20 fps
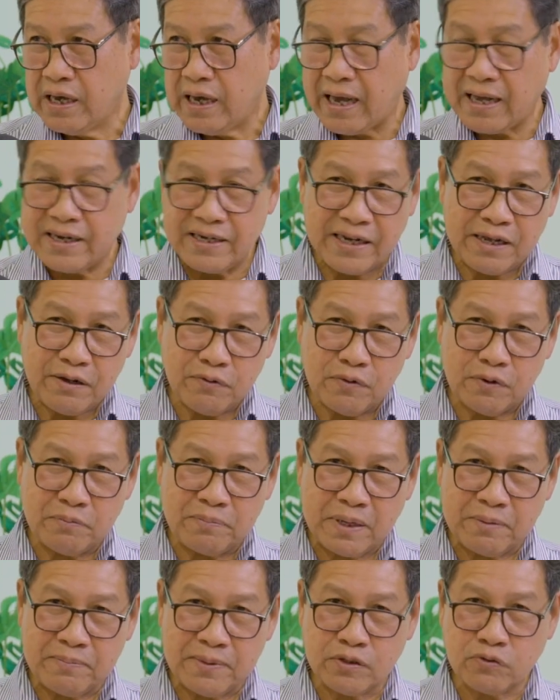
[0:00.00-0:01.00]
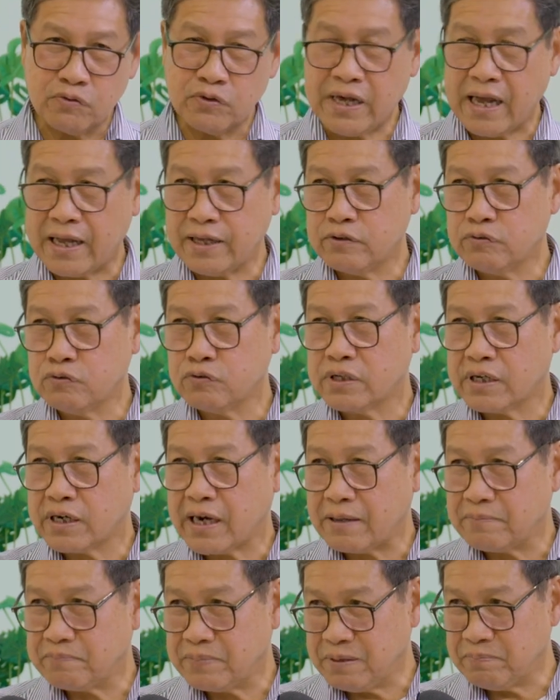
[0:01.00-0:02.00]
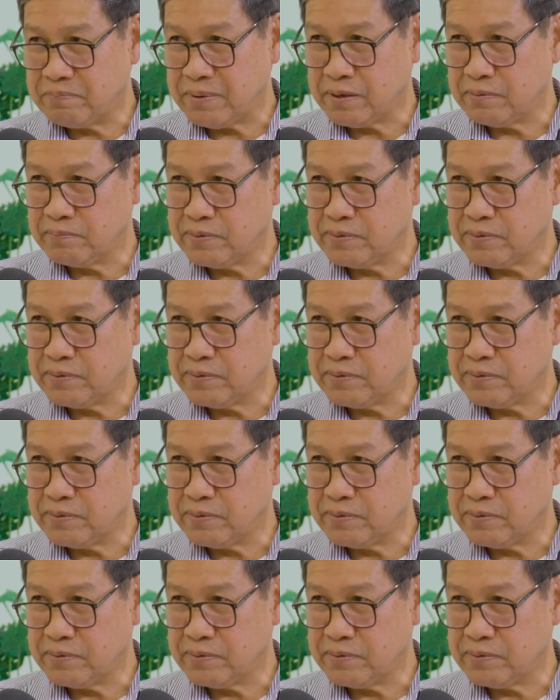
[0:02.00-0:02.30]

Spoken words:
And they will be able to guide you the right people,